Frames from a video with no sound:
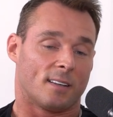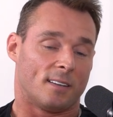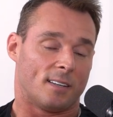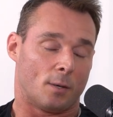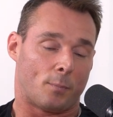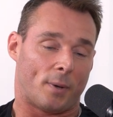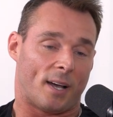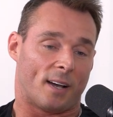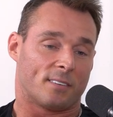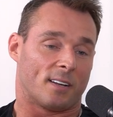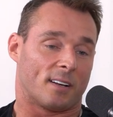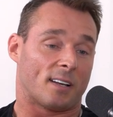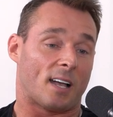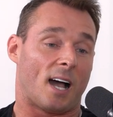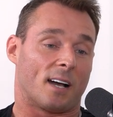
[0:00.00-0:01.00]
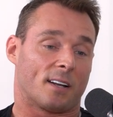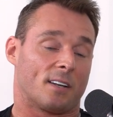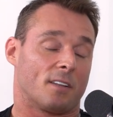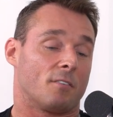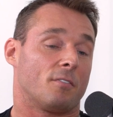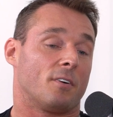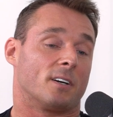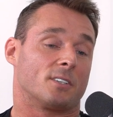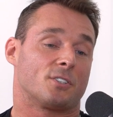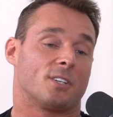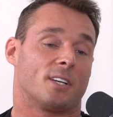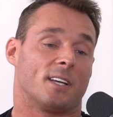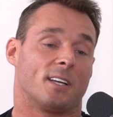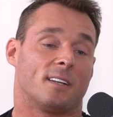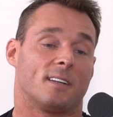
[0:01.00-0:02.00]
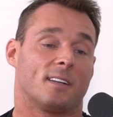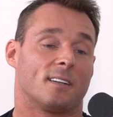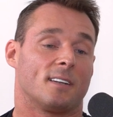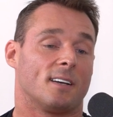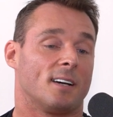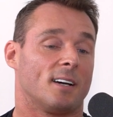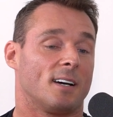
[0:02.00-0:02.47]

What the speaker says: impacts on cognitive function,